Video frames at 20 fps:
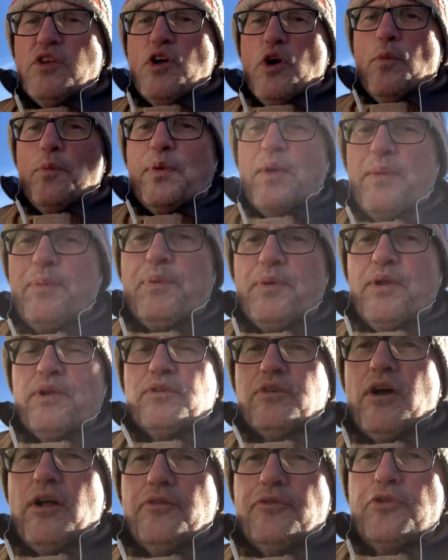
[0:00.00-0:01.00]
know people it's
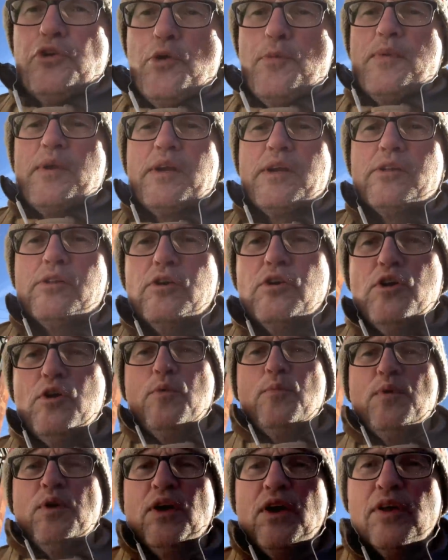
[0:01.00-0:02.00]
all doom and
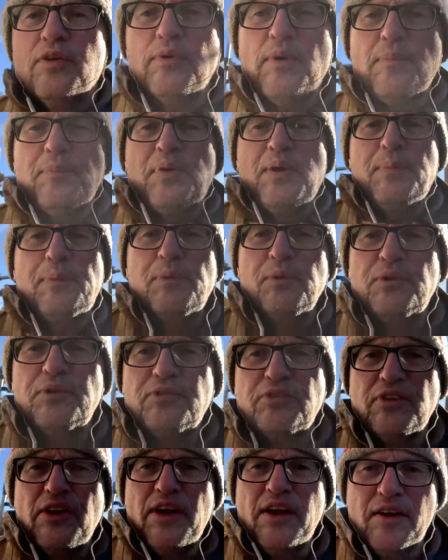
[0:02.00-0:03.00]
gloom it's what people are
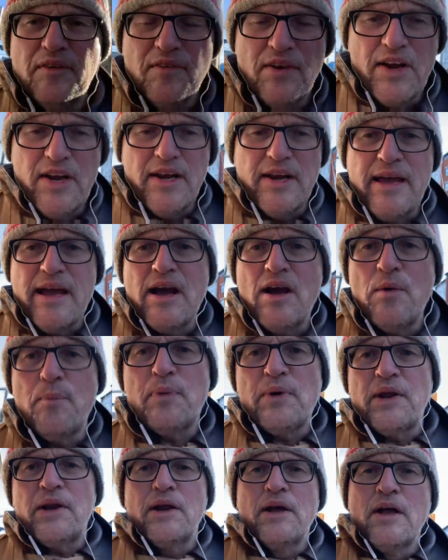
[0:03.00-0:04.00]
saying right now
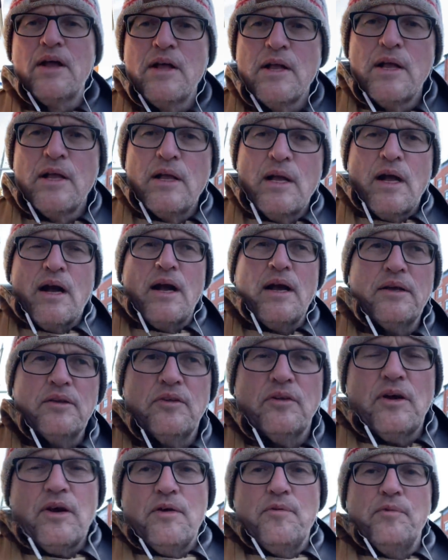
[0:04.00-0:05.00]
but I,
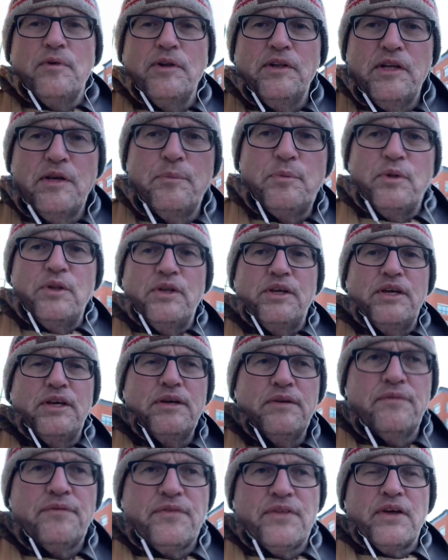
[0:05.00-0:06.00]
I really
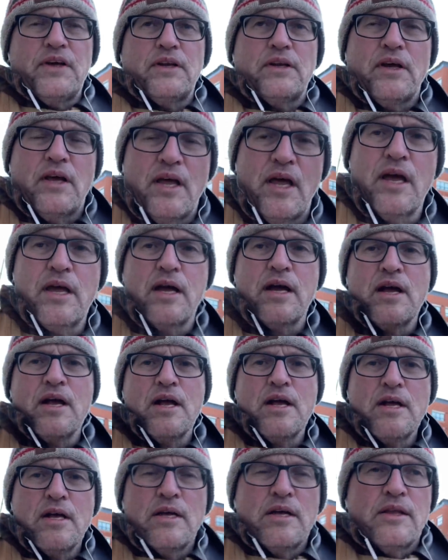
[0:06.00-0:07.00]
believe that
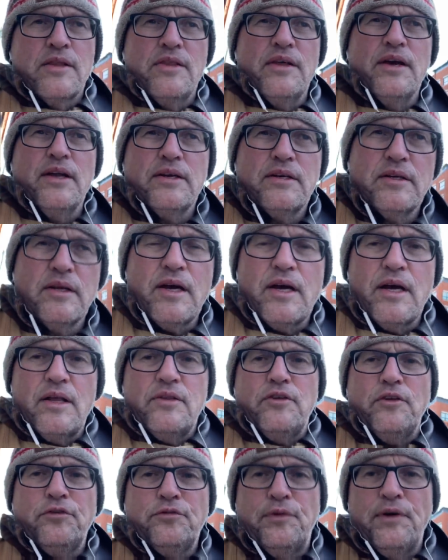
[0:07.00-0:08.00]
that uh,
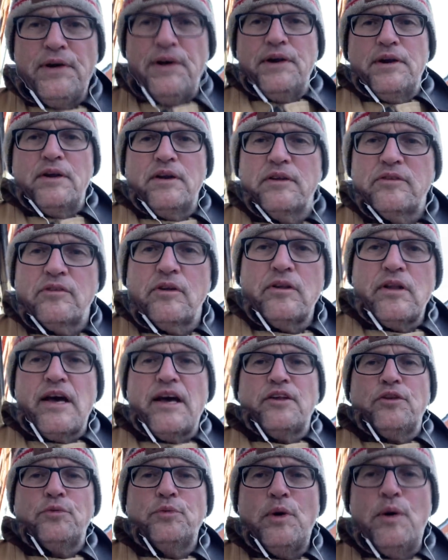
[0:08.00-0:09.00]
this variant is the
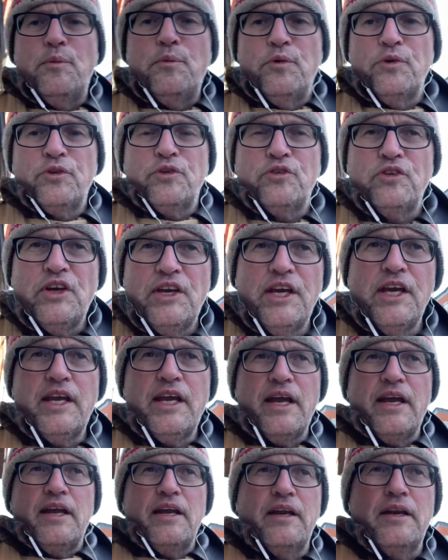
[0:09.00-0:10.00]
last one we'll see
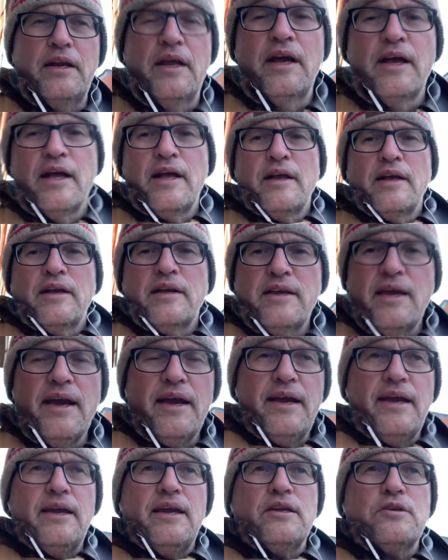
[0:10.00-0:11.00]
and
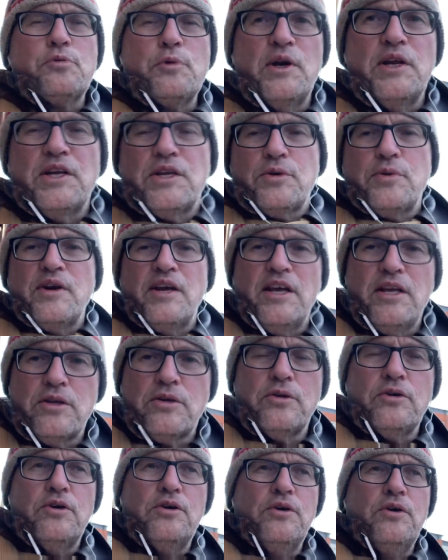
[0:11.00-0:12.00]
yay
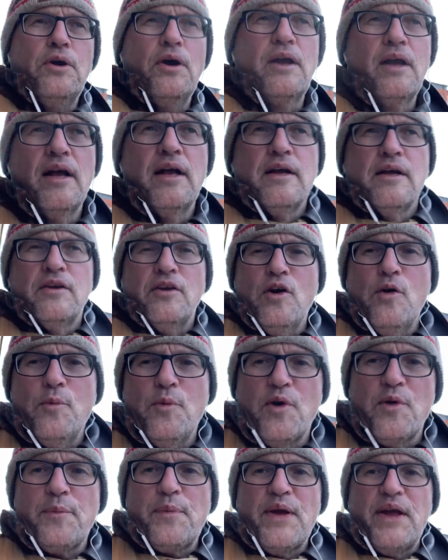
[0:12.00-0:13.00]
2022 no
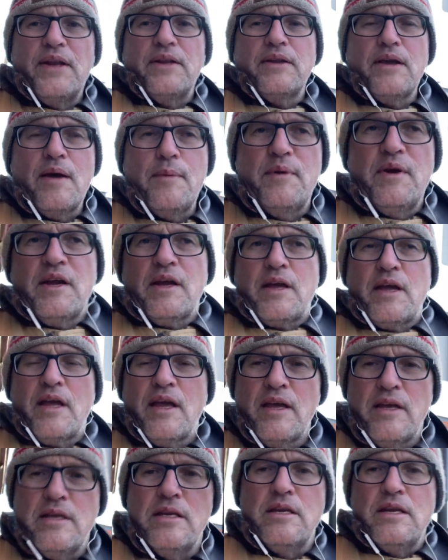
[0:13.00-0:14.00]
more pandemic
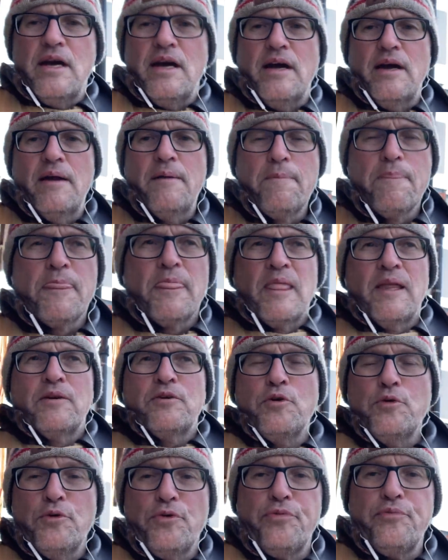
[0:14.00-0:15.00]
in uh,
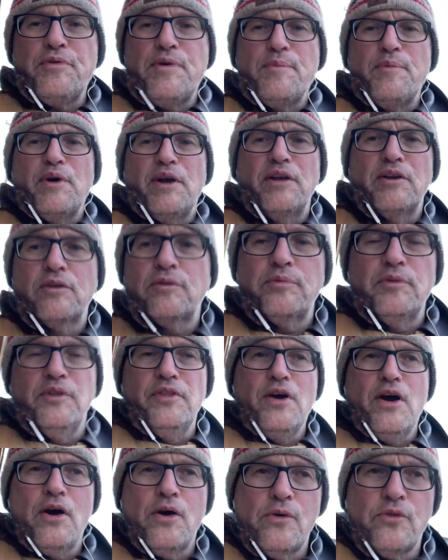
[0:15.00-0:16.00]
two or three months well
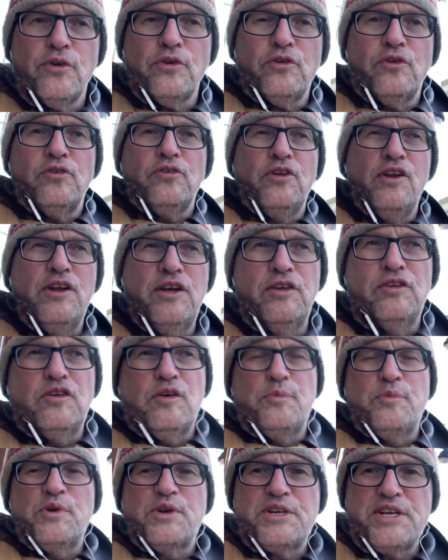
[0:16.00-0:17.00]
no this is an easy
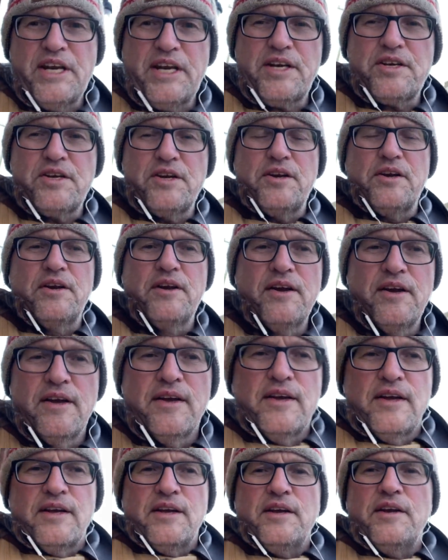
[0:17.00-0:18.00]
prediction
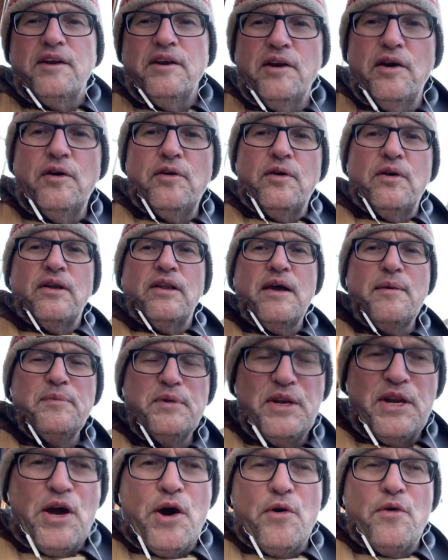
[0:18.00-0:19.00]
you know let me
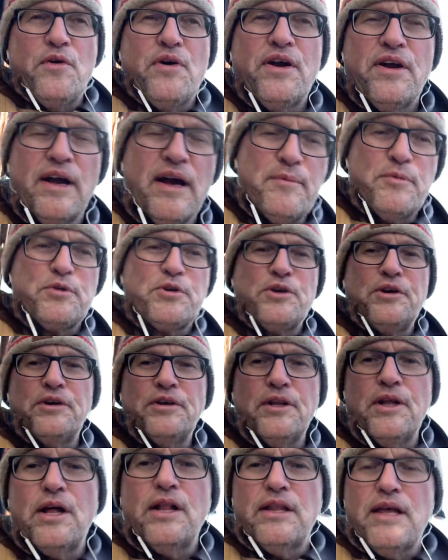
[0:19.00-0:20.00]
know i'm sure
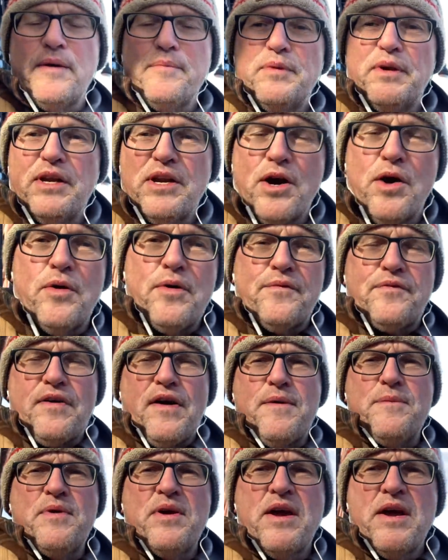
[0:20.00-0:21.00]
you'll all let me know if
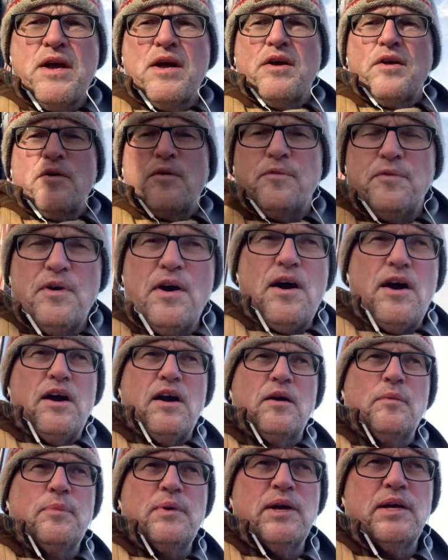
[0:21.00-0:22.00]
i'm
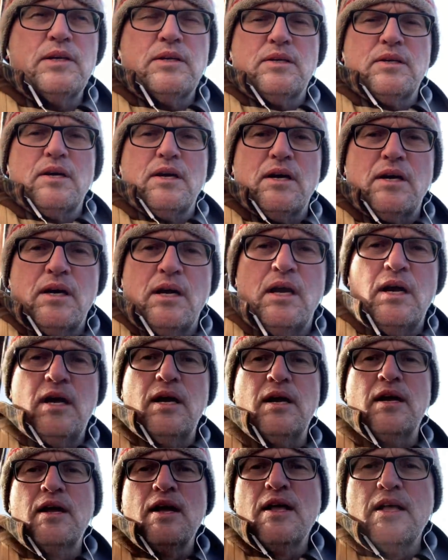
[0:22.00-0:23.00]
wrong but uh,
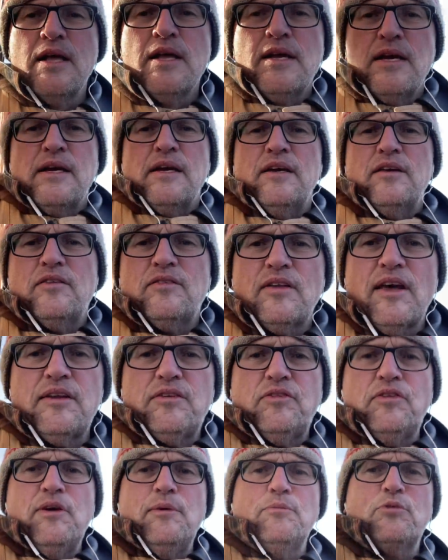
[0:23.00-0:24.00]
it's that
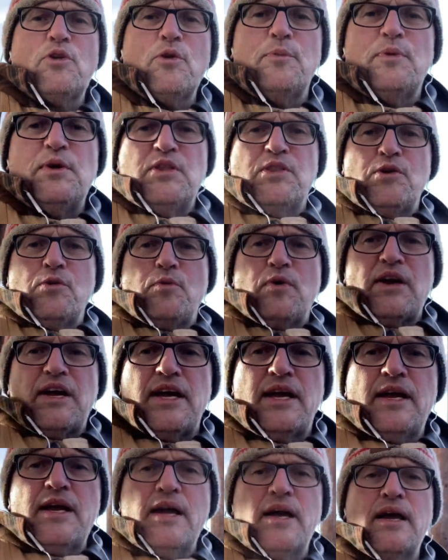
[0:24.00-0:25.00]
seems to be the
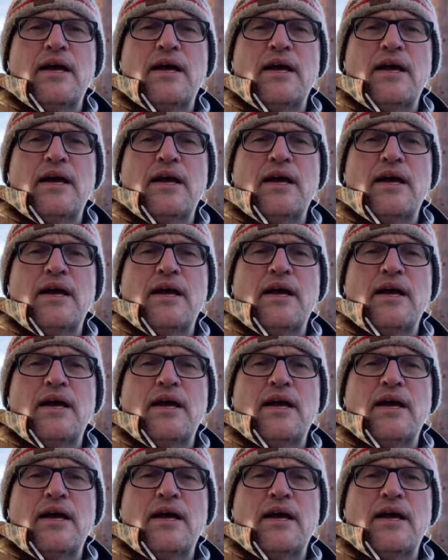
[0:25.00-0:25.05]
way